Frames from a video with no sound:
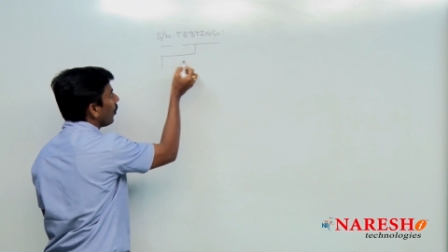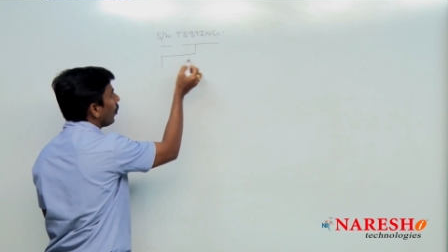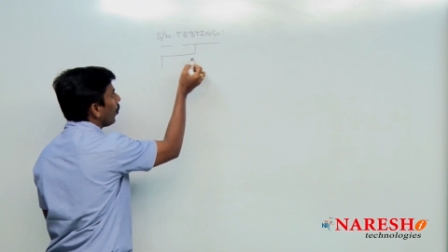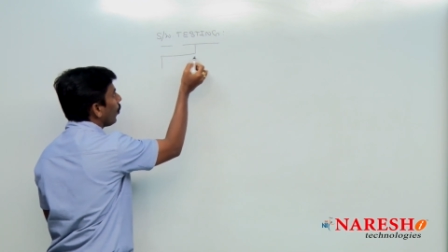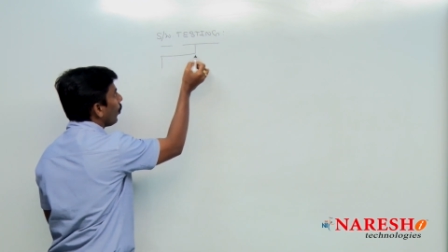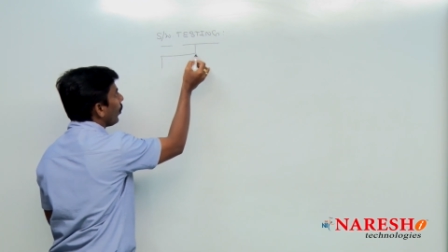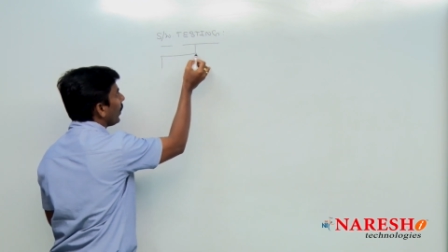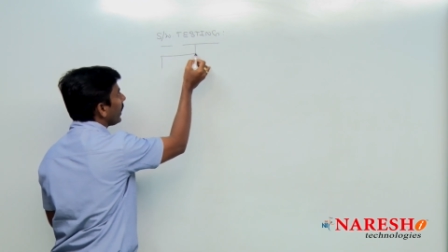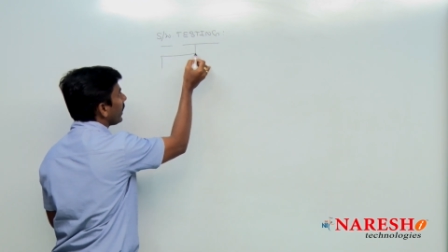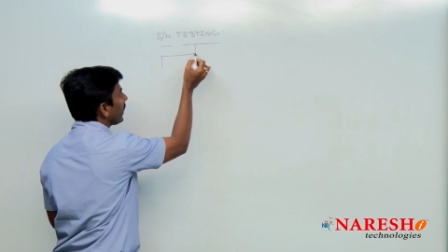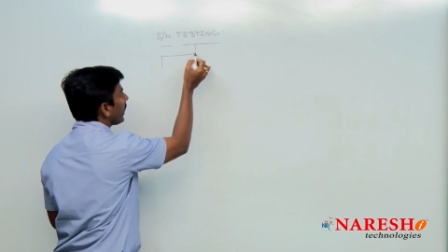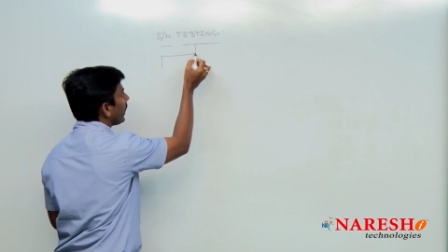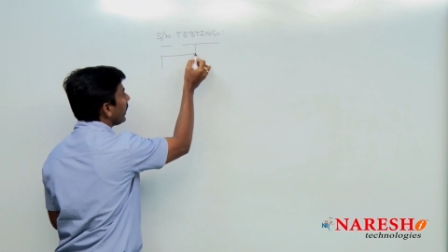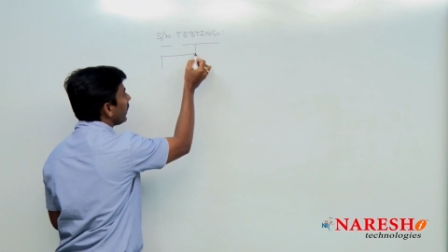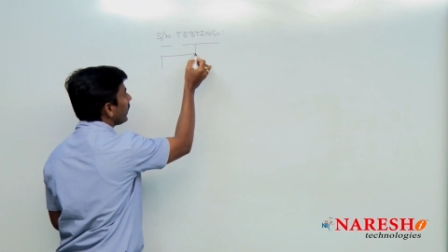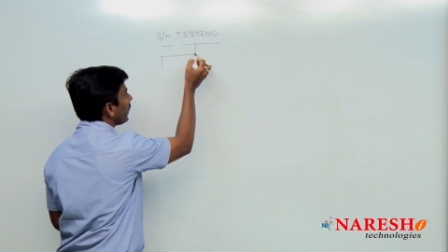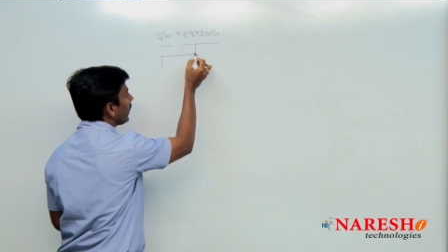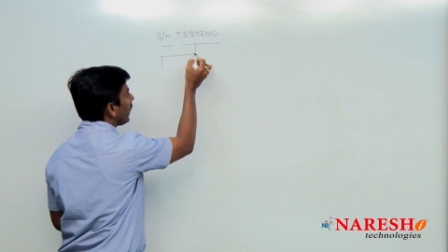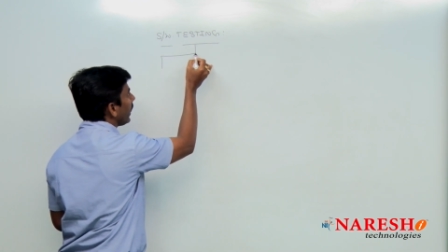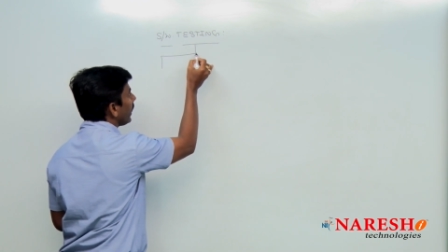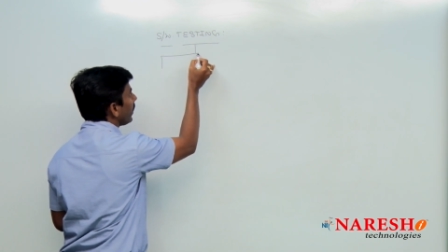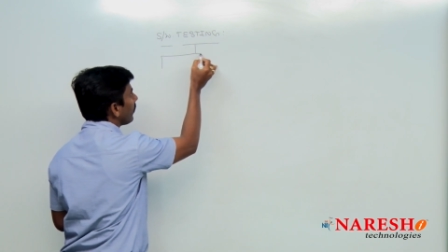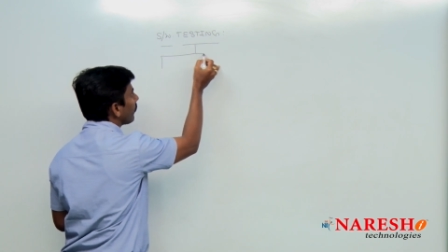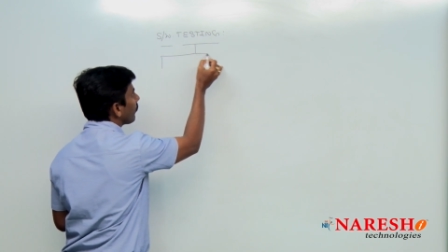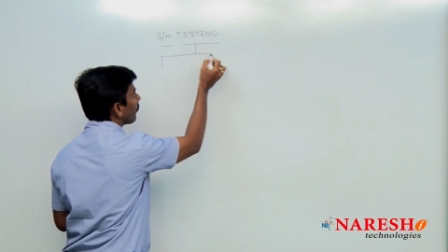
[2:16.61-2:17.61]
we
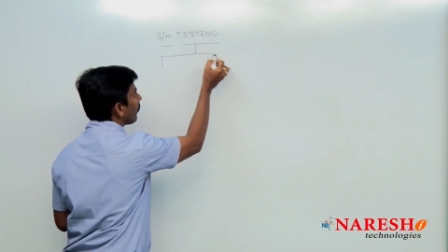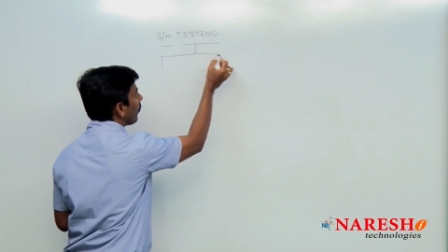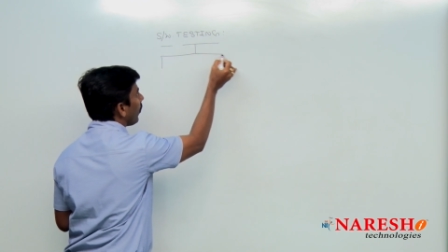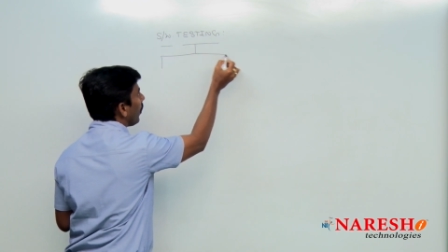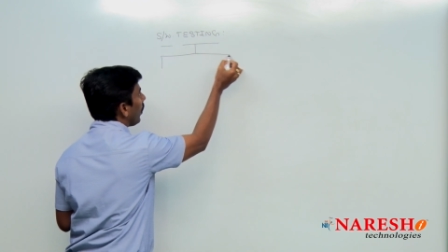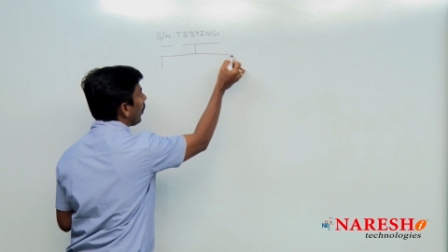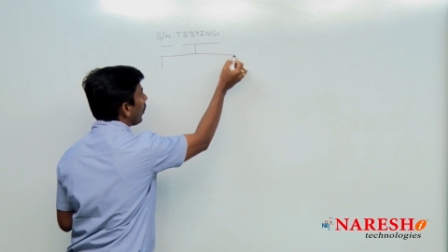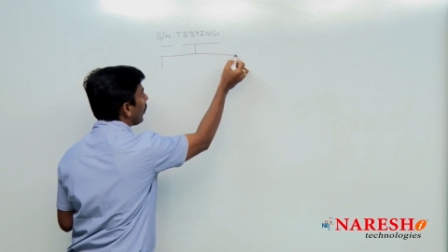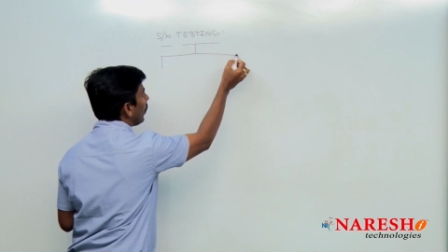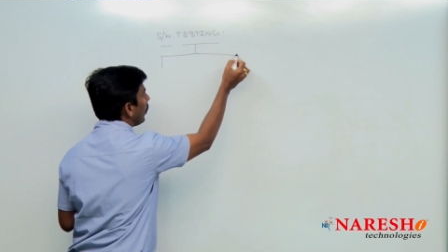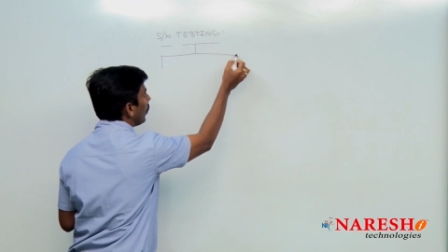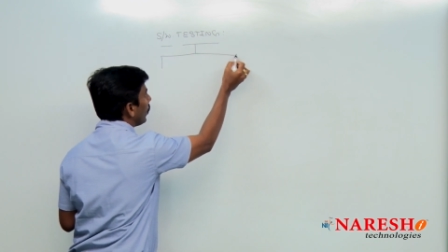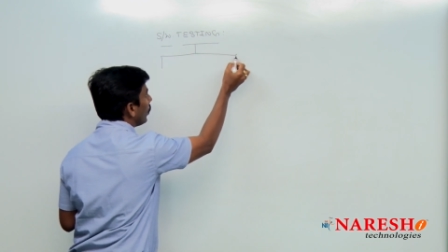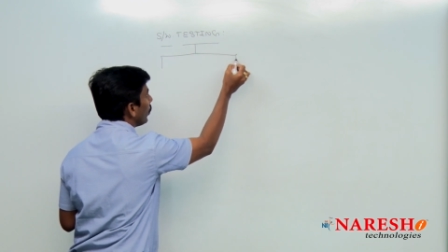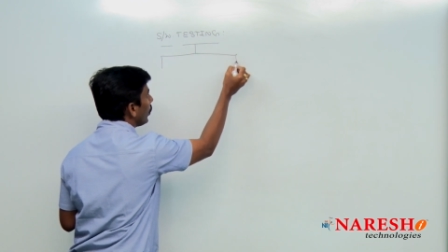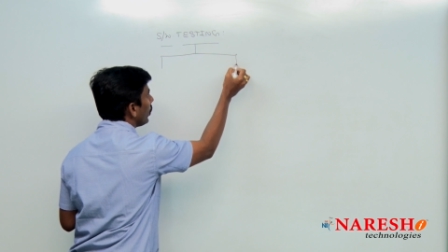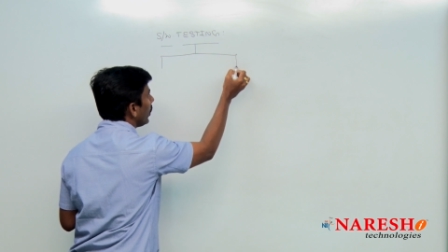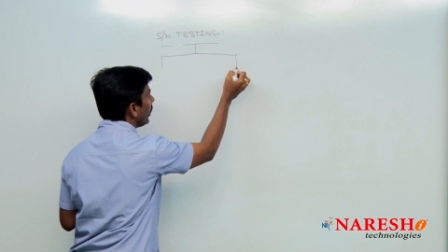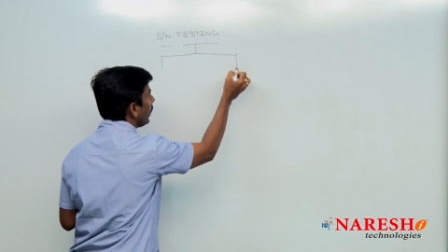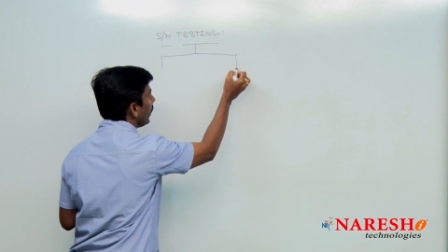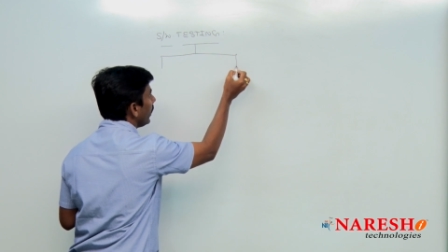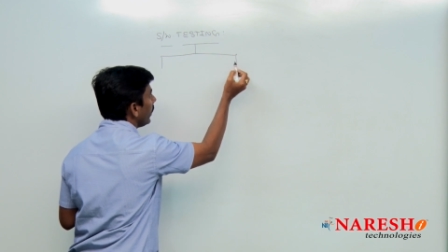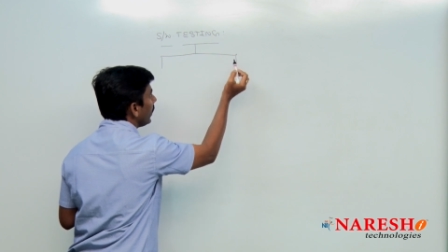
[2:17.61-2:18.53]
can get follow